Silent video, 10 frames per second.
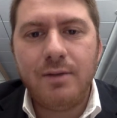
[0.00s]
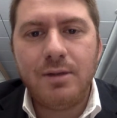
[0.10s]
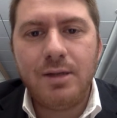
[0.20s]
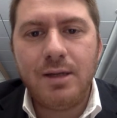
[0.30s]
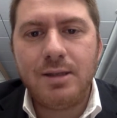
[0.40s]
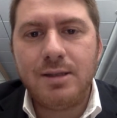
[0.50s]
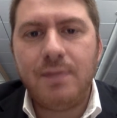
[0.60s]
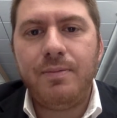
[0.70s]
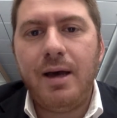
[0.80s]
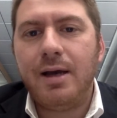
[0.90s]
to take a
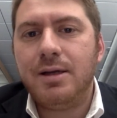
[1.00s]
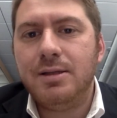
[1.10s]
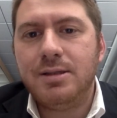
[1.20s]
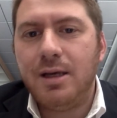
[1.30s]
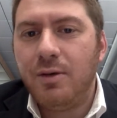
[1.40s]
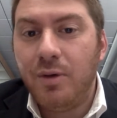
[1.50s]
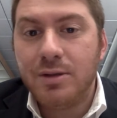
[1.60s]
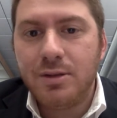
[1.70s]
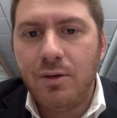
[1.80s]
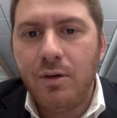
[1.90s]
step back and say it
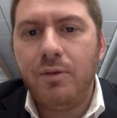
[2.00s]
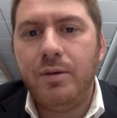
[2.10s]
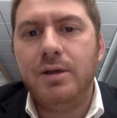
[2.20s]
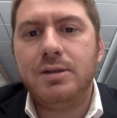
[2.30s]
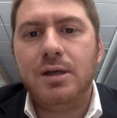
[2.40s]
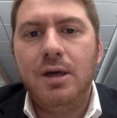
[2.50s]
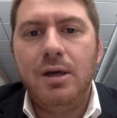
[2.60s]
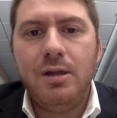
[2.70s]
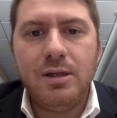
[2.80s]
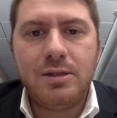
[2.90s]
wasn't always
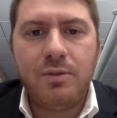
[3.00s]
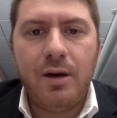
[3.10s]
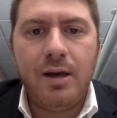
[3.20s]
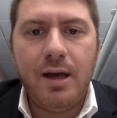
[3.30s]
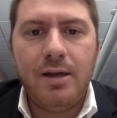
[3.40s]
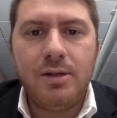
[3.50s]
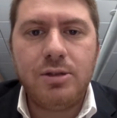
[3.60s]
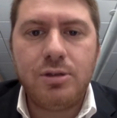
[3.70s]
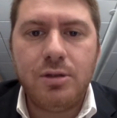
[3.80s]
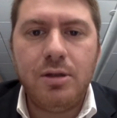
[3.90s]
this way, and it
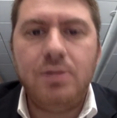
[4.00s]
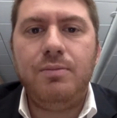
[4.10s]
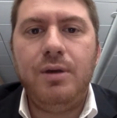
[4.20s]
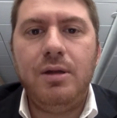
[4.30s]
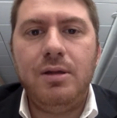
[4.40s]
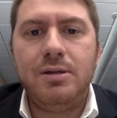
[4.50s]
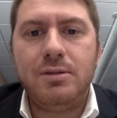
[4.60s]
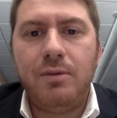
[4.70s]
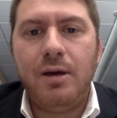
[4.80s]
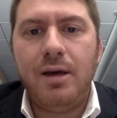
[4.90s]
shouldn't be
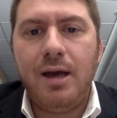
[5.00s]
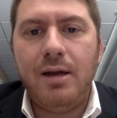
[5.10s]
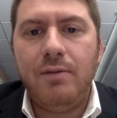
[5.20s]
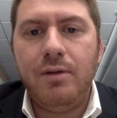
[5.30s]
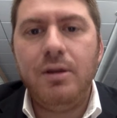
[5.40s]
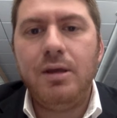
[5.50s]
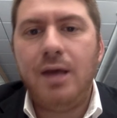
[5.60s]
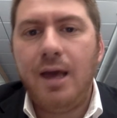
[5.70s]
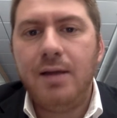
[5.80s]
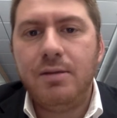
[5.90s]
this way, and it really
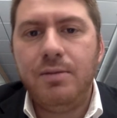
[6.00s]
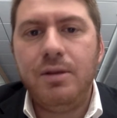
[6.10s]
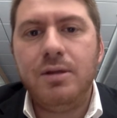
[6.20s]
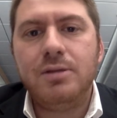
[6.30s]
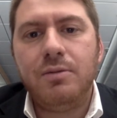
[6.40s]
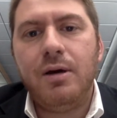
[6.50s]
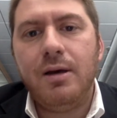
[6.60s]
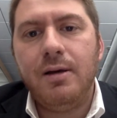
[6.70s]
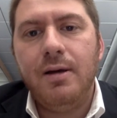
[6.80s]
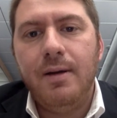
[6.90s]
can't be this
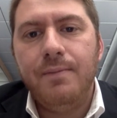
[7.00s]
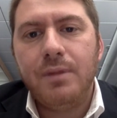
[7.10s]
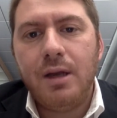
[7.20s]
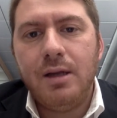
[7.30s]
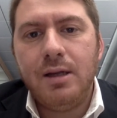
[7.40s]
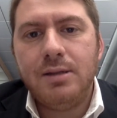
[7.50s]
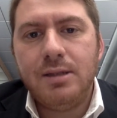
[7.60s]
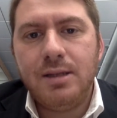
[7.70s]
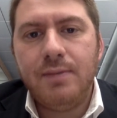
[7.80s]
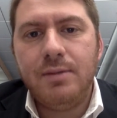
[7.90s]
way. And
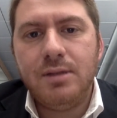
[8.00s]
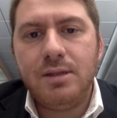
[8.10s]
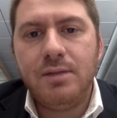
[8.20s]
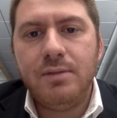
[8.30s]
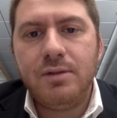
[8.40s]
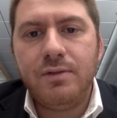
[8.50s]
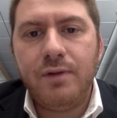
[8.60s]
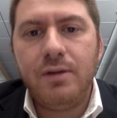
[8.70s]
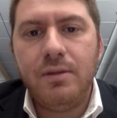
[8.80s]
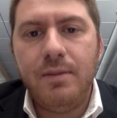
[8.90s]
anti-Semitism is
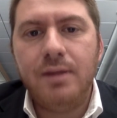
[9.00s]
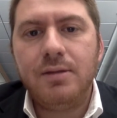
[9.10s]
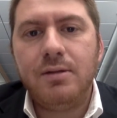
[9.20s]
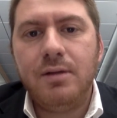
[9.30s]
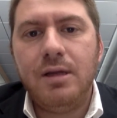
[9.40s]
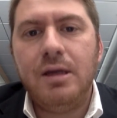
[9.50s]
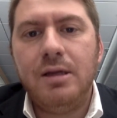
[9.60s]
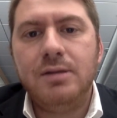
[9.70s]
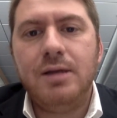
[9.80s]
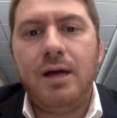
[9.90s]
fundamentally
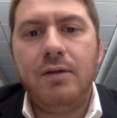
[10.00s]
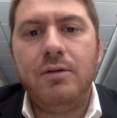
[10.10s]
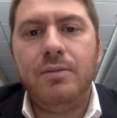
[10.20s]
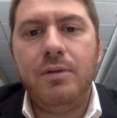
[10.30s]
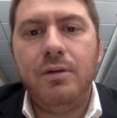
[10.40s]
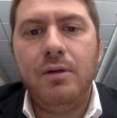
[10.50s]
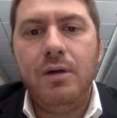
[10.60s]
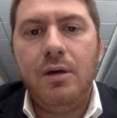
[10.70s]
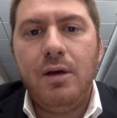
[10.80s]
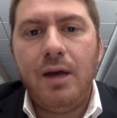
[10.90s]
intolerable,
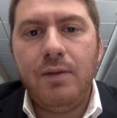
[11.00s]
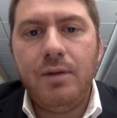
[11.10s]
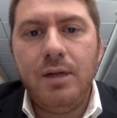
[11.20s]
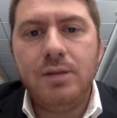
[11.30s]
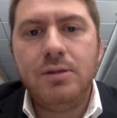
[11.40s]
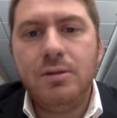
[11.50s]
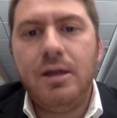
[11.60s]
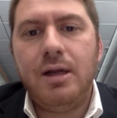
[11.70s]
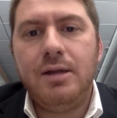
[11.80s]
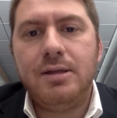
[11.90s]
and we need to do
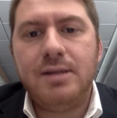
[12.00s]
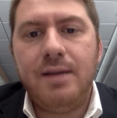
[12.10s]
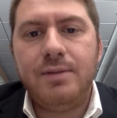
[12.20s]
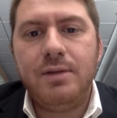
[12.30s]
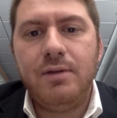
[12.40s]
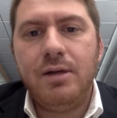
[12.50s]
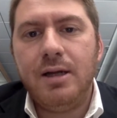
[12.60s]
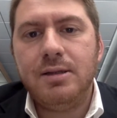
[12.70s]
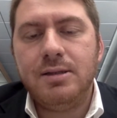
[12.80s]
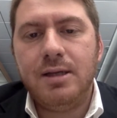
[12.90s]
that on the steps of the
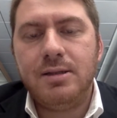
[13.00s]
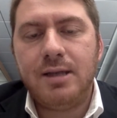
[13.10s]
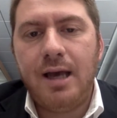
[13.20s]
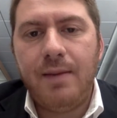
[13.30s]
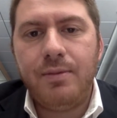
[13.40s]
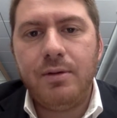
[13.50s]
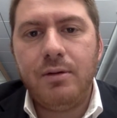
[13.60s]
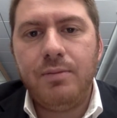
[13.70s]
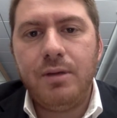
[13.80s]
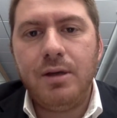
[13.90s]
United States
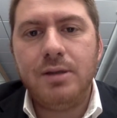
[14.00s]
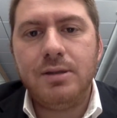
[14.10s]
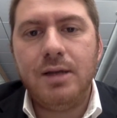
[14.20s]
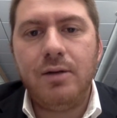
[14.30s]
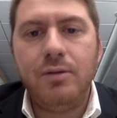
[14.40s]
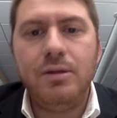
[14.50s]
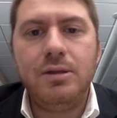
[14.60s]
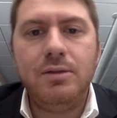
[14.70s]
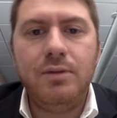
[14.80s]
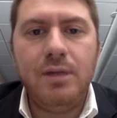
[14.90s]
Capitol, because not only
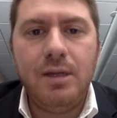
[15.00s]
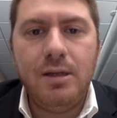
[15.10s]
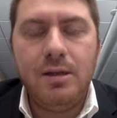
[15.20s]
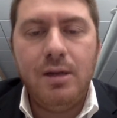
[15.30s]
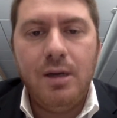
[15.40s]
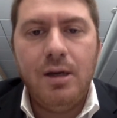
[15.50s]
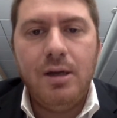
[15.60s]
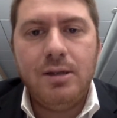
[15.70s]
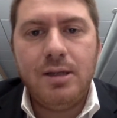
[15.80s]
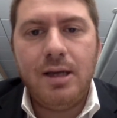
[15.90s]
do we need
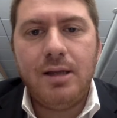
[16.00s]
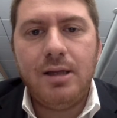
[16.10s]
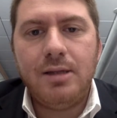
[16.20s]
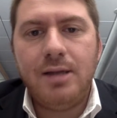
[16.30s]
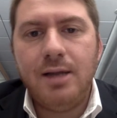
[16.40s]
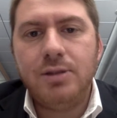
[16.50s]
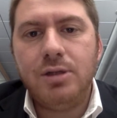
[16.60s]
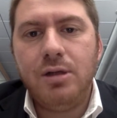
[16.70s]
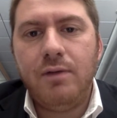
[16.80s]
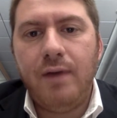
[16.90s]
to get the
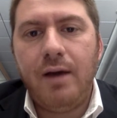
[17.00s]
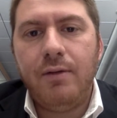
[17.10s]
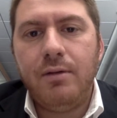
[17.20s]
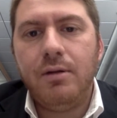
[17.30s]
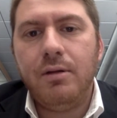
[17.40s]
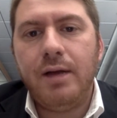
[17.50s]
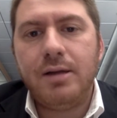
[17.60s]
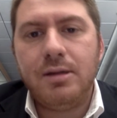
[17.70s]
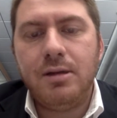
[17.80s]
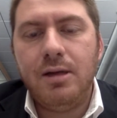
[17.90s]
attention of our
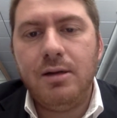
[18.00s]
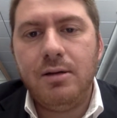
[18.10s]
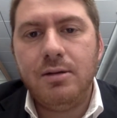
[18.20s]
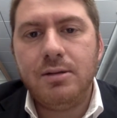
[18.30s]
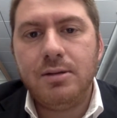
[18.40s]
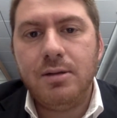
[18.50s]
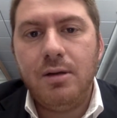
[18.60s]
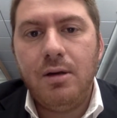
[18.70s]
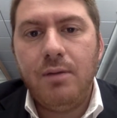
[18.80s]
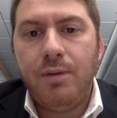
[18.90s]
elected leaders,
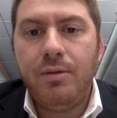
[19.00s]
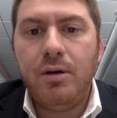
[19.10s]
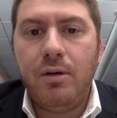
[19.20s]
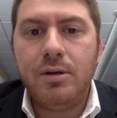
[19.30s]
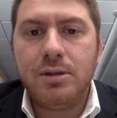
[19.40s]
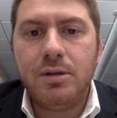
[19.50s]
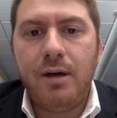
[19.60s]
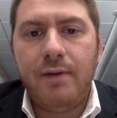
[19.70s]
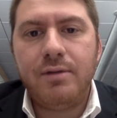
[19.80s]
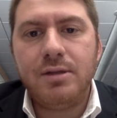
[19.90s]
but we also
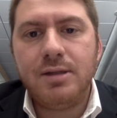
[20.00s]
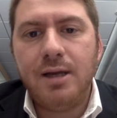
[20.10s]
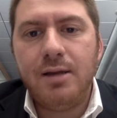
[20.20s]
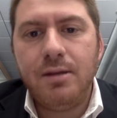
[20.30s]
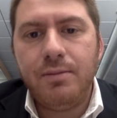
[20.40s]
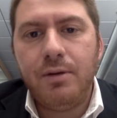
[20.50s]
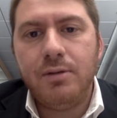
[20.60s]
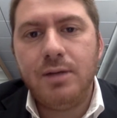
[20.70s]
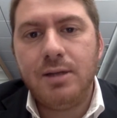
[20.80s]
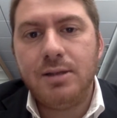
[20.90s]
have to stand and
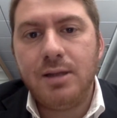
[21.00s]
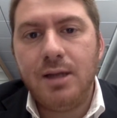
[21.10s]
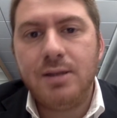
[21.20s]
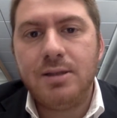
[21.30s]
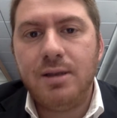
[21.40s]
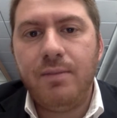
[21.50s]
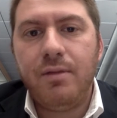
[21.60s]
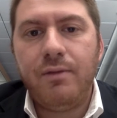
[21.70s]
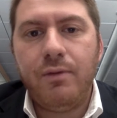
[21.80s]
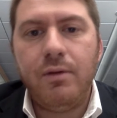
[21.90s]
protest against some of
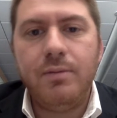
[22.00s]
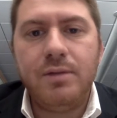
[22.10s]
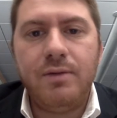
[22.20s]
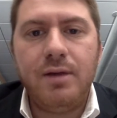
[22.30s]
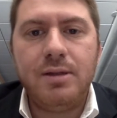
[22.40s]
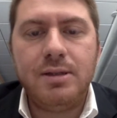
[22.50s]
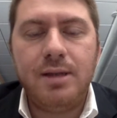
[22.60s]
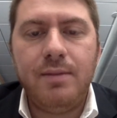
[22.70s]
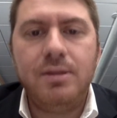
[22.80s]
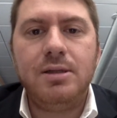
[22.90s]
the forms of
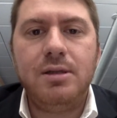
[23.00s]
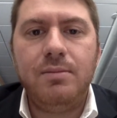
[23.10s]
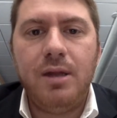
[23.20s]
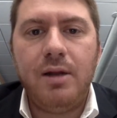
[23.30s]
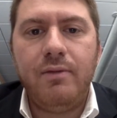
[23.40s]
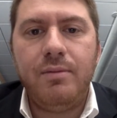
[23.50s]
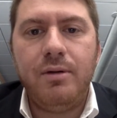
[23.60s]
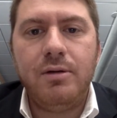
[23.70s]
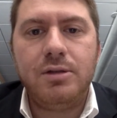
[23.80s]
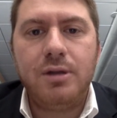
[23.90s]
anti-Semitism that have
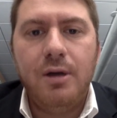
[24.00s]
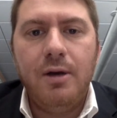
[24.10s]
emerged